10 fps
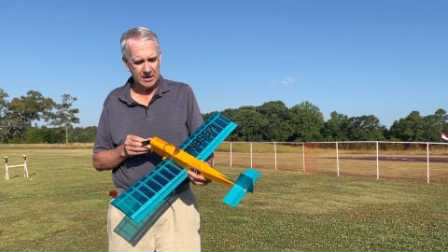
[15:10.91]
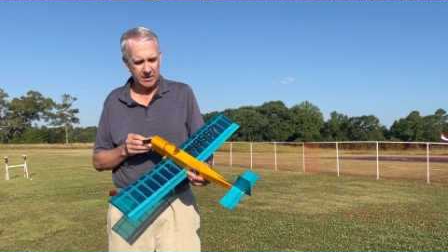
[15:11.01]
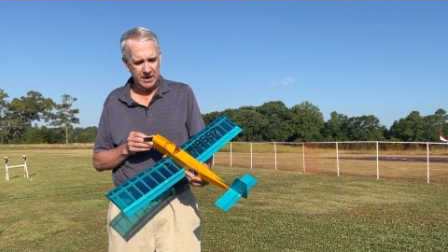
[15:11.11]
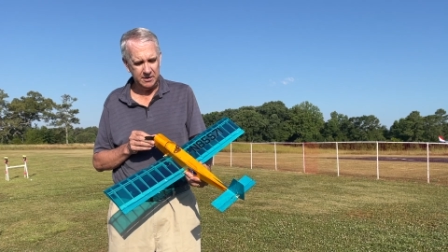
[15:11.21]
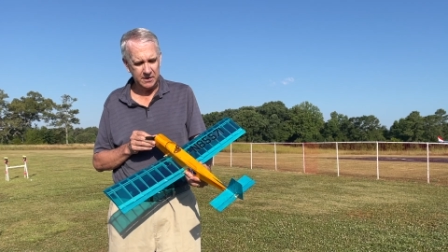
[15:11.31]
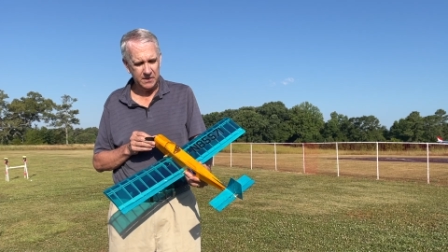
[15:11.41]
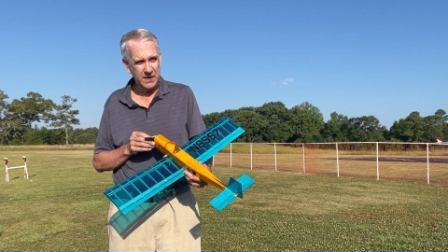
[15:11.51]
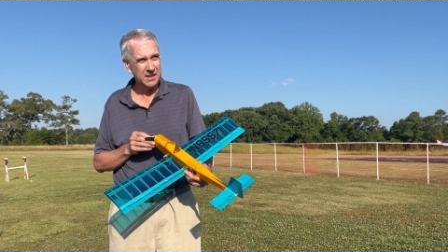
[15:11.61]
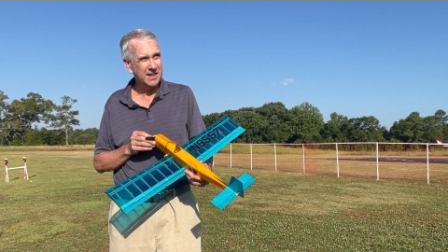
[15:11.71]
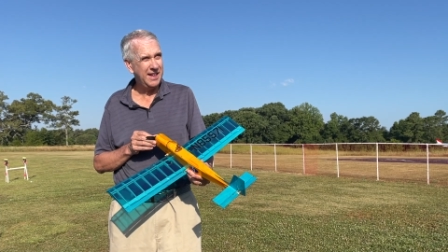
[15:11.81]
out here at the
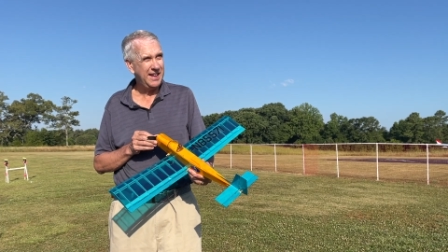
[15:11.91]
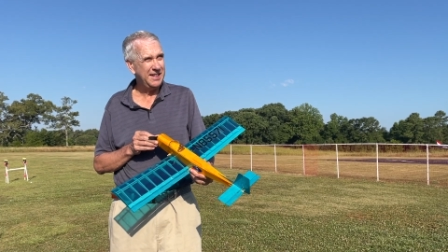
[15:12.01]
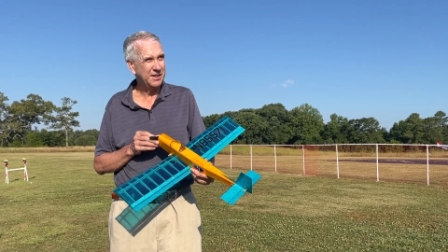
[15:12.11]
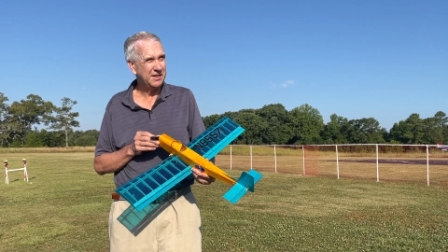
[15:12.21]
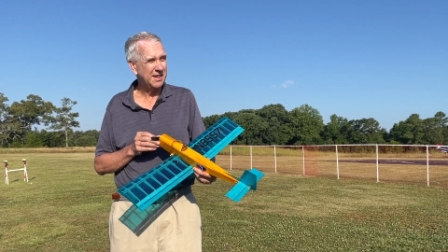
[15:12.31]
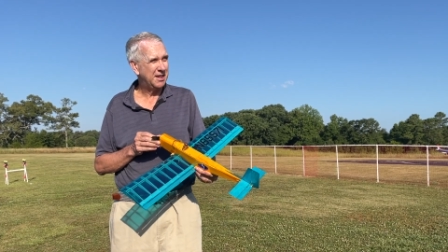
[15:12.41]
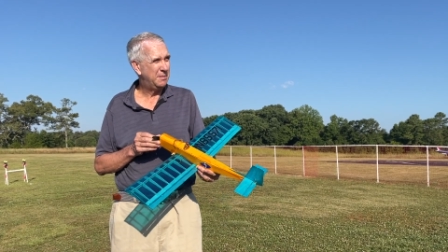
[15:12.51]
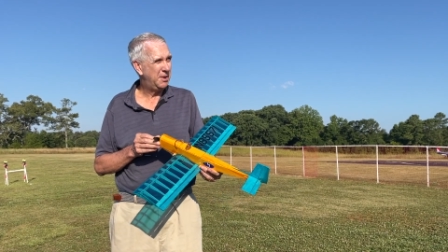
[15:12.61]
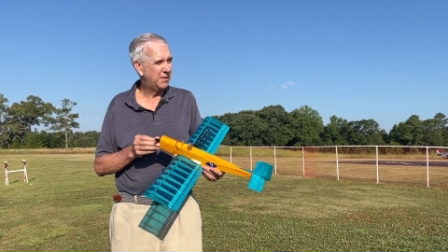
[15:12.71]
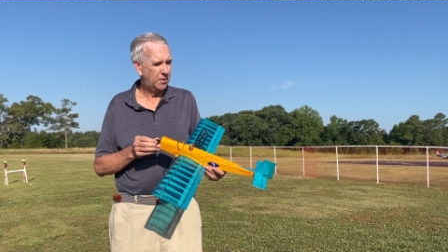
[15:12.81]
field today. It looks like a
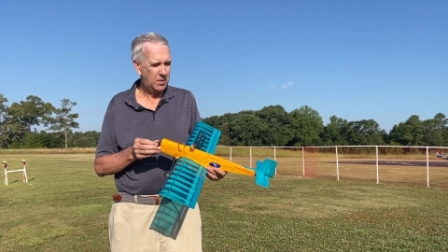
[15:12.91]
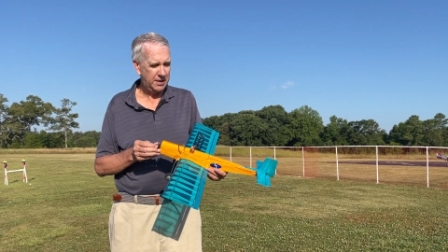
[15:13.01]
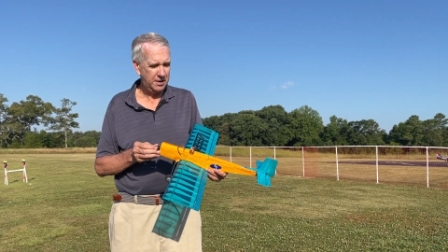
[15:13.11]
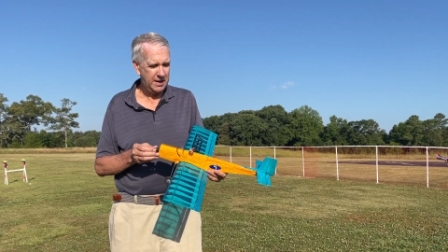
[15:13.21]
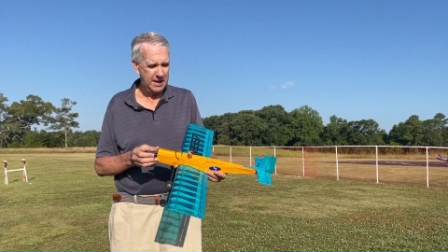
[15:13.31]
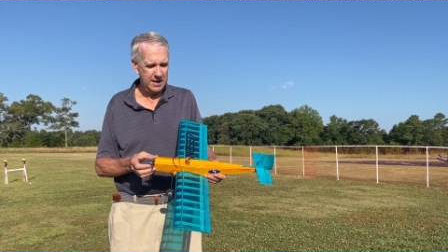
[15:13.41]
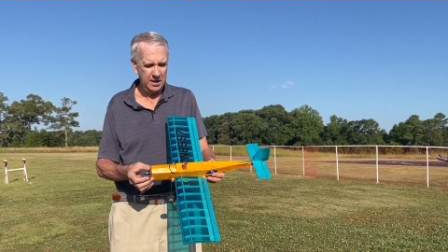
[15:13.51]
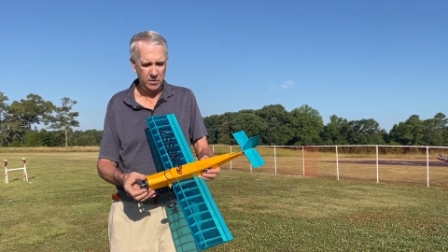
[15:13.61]
beautiful weather day.